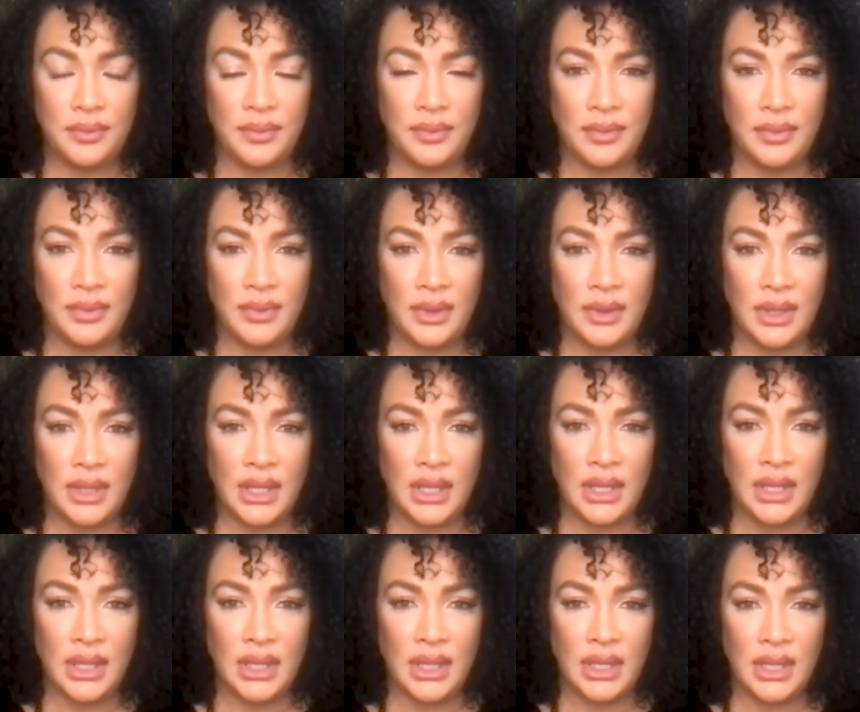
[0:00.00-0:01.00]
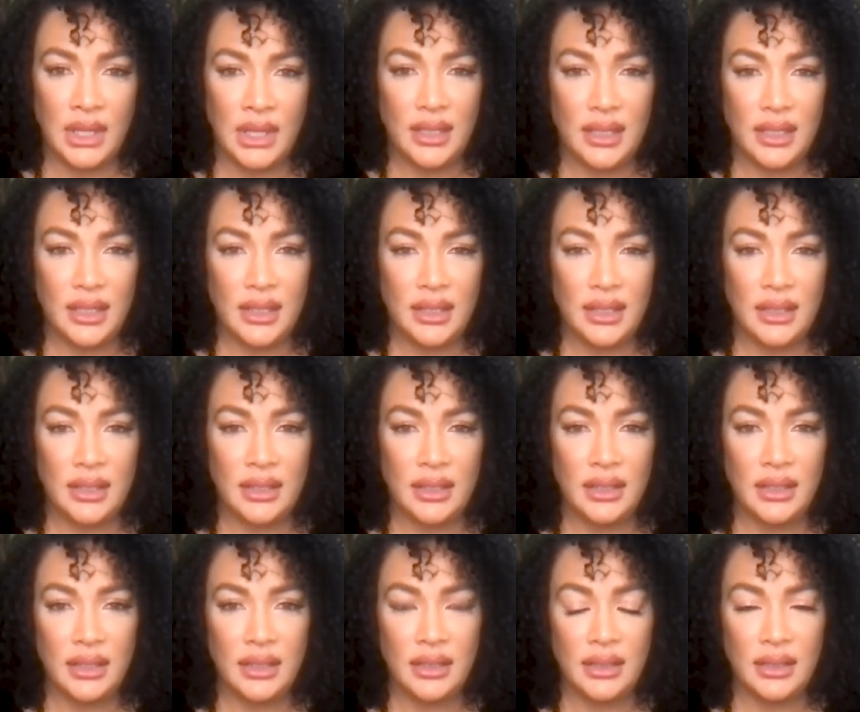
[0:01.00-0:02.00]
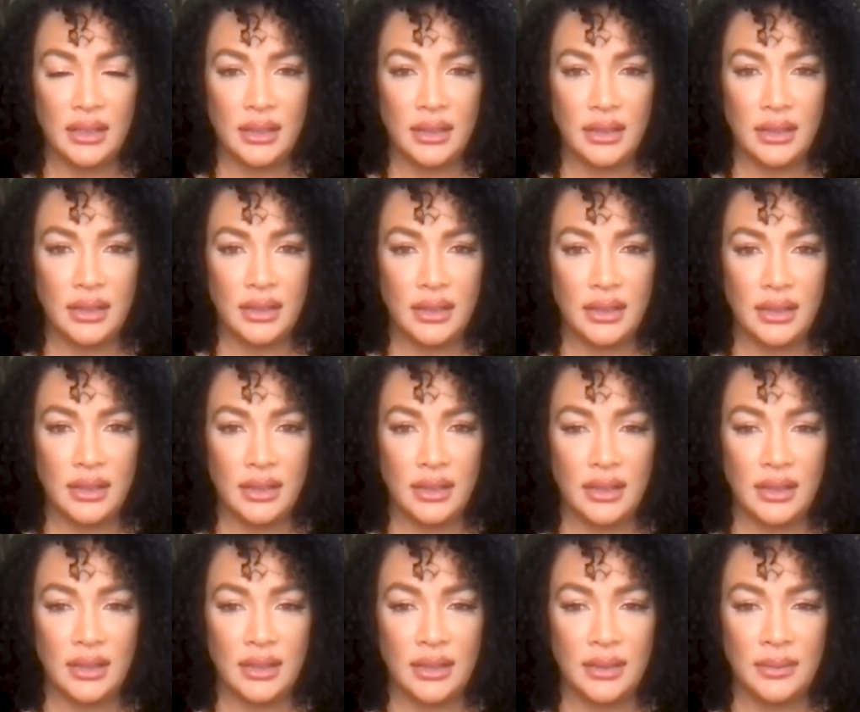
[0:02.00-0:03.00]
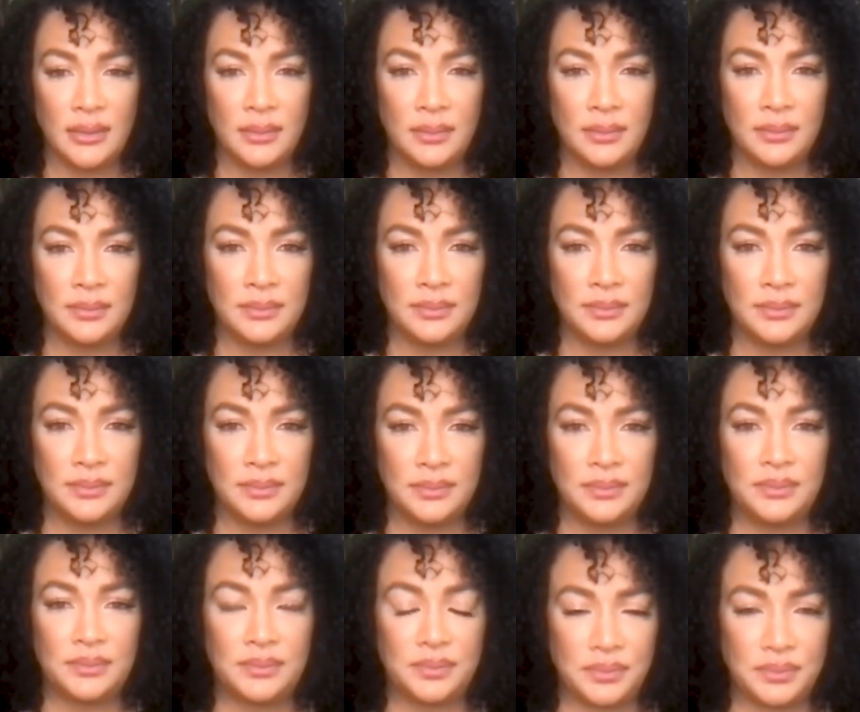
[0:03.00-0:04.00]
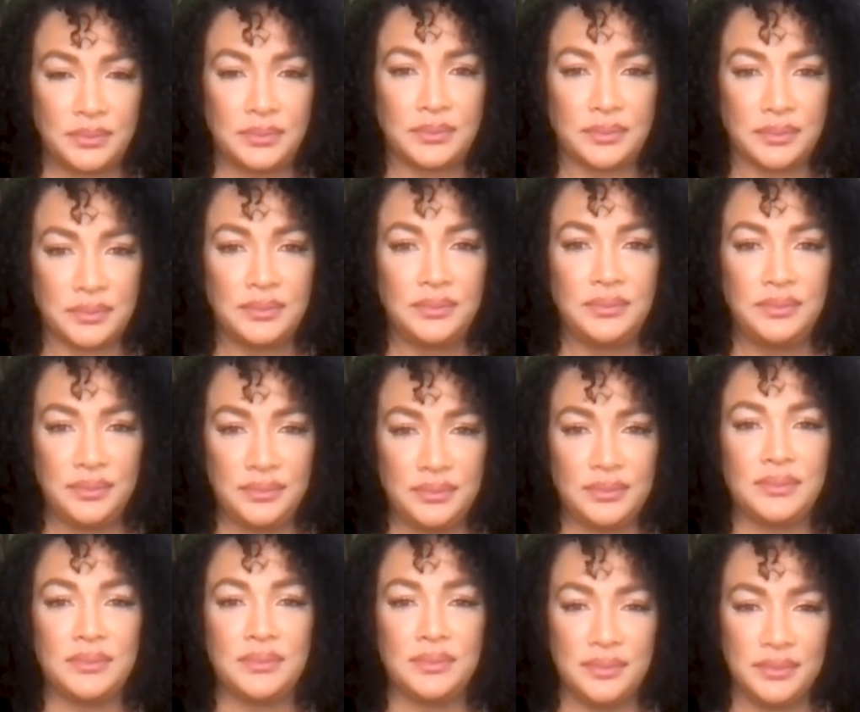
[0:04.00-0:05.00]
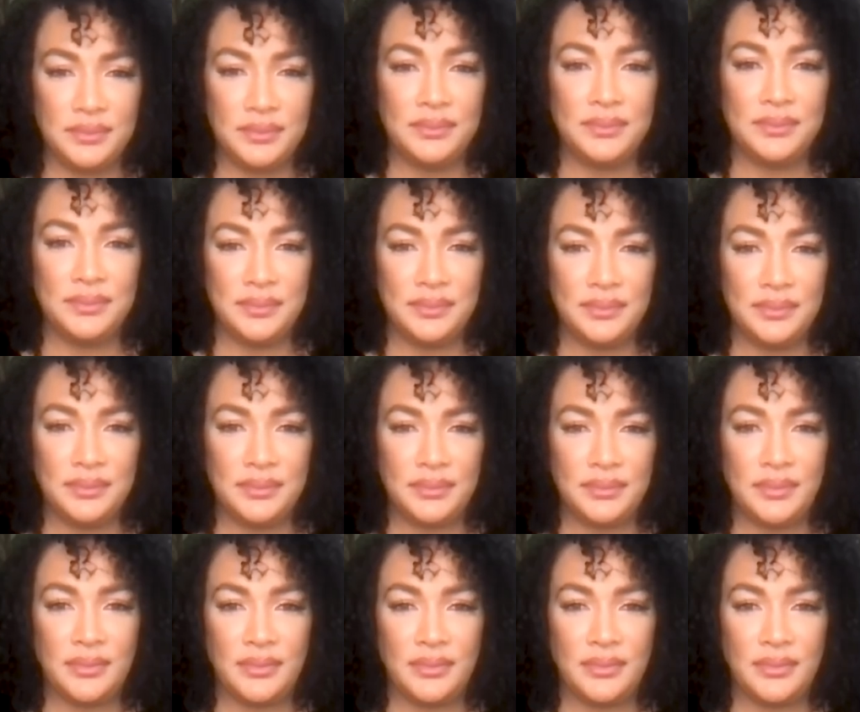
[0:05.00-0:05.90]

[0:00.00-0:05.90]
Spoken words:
(silent)